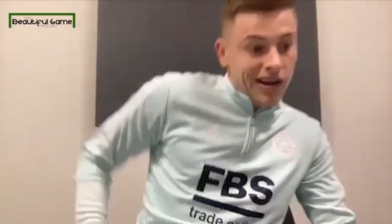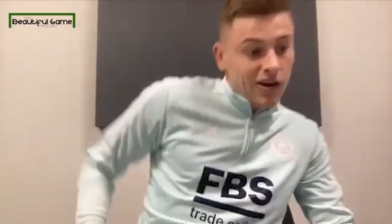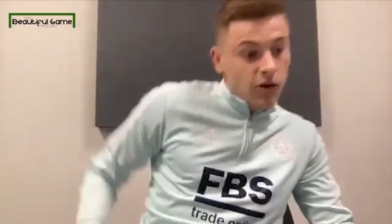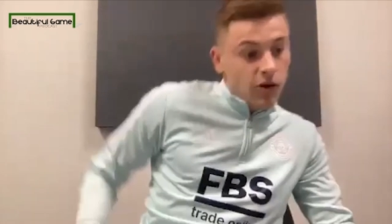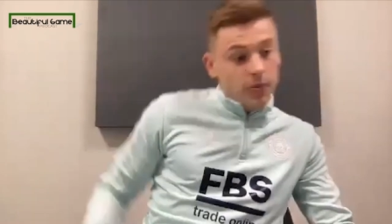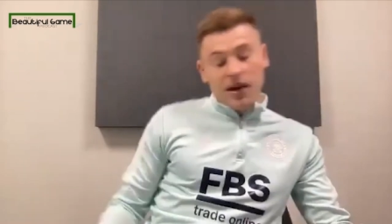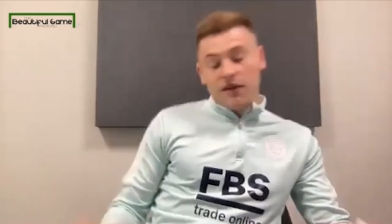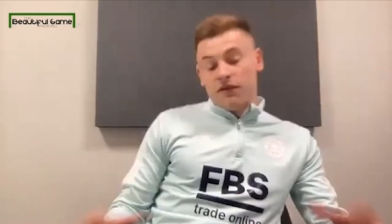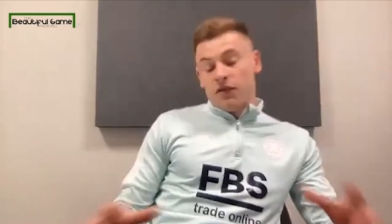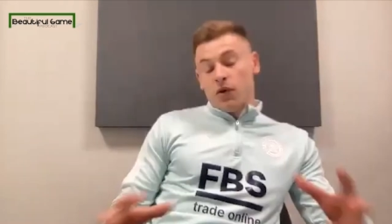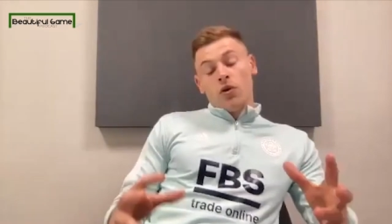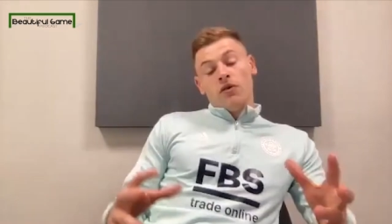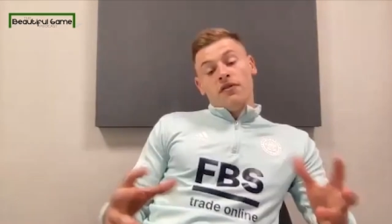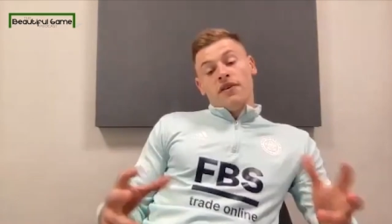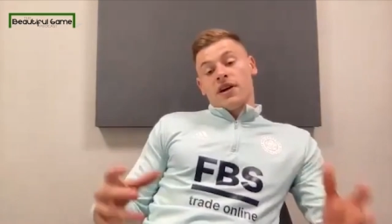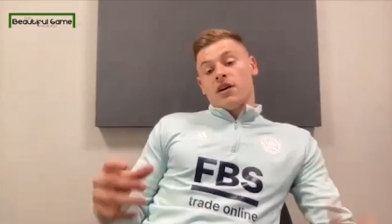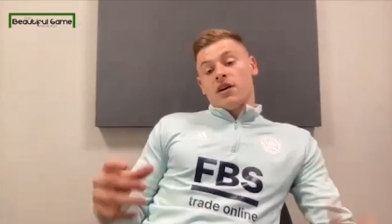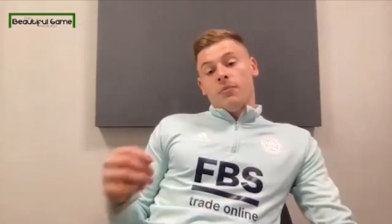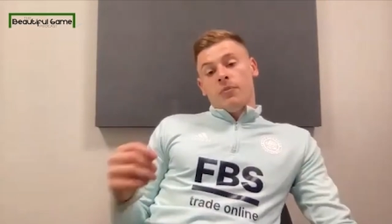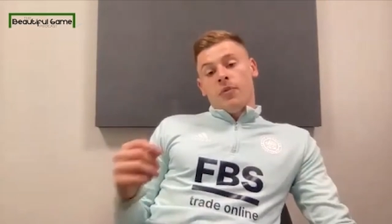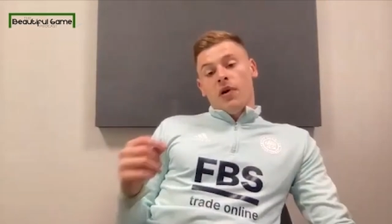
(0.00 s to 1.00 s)
a little bit of
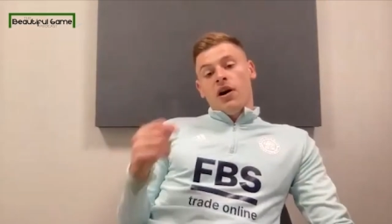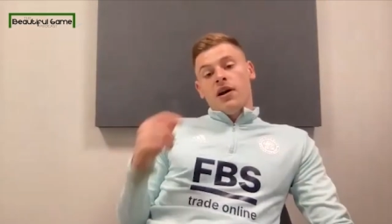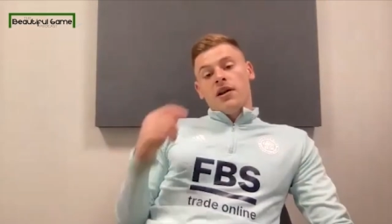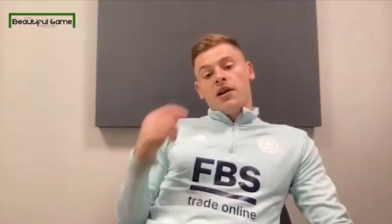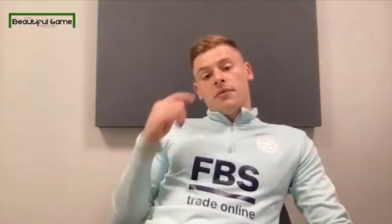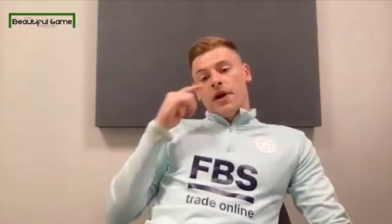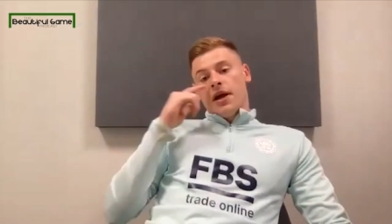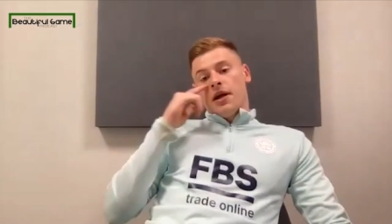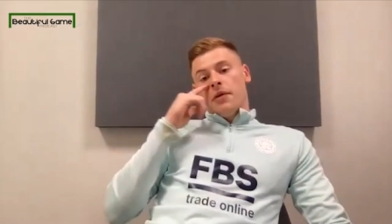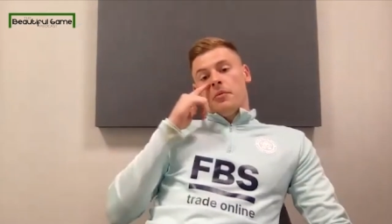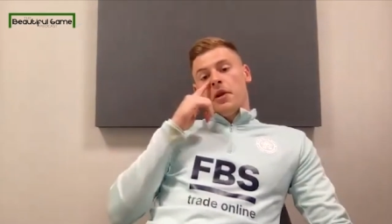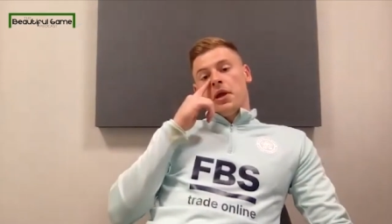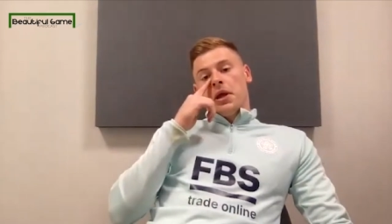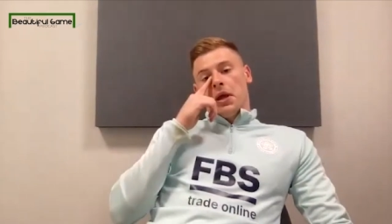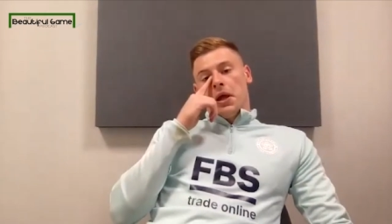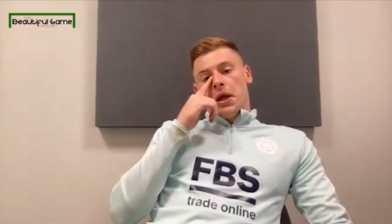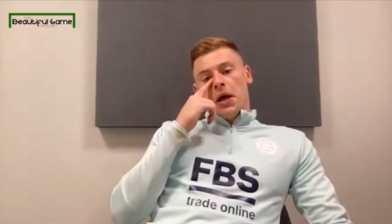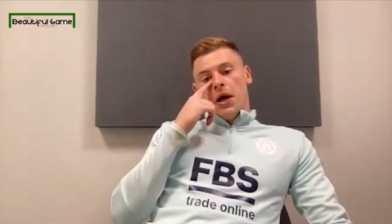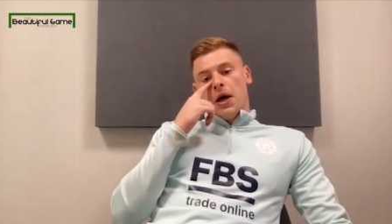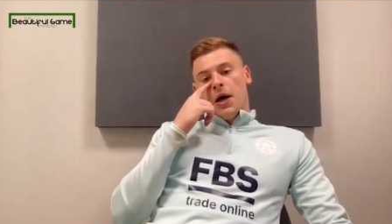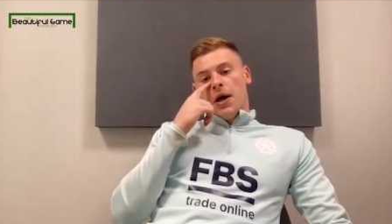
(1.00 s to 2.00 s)
all of it combined.
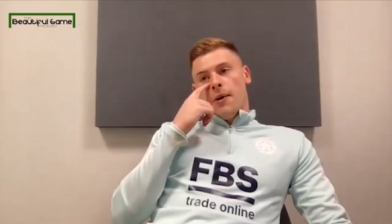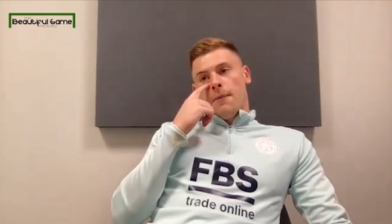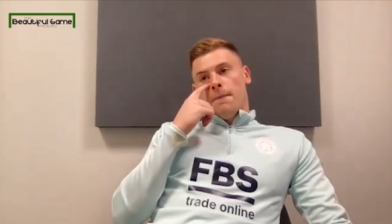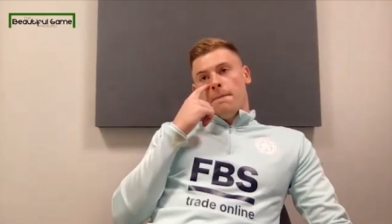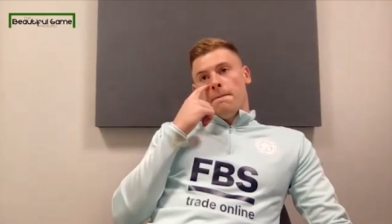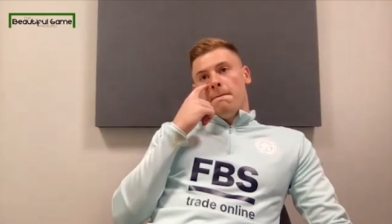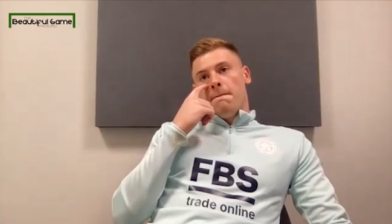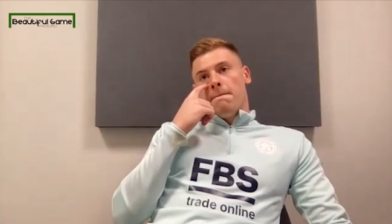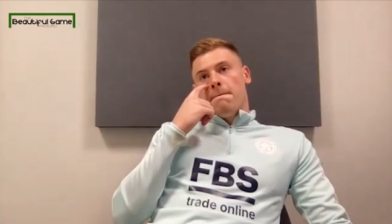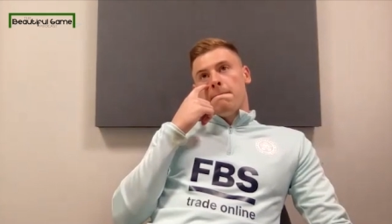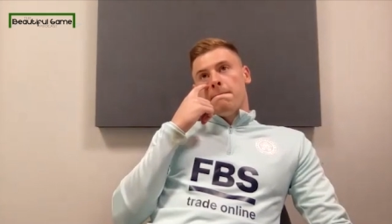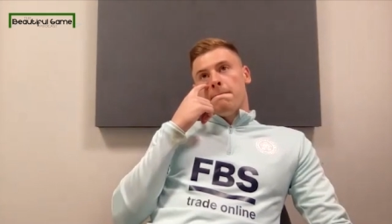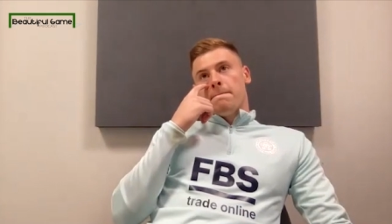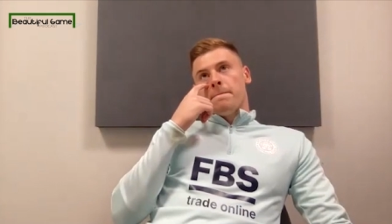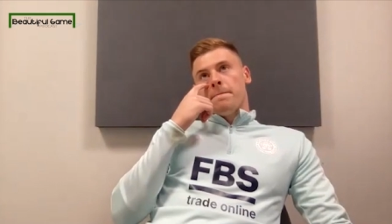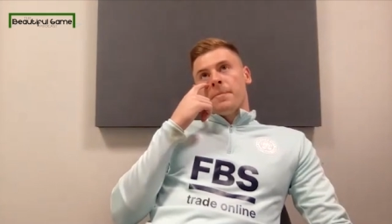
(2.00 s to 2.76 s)
Maybe um, hmm.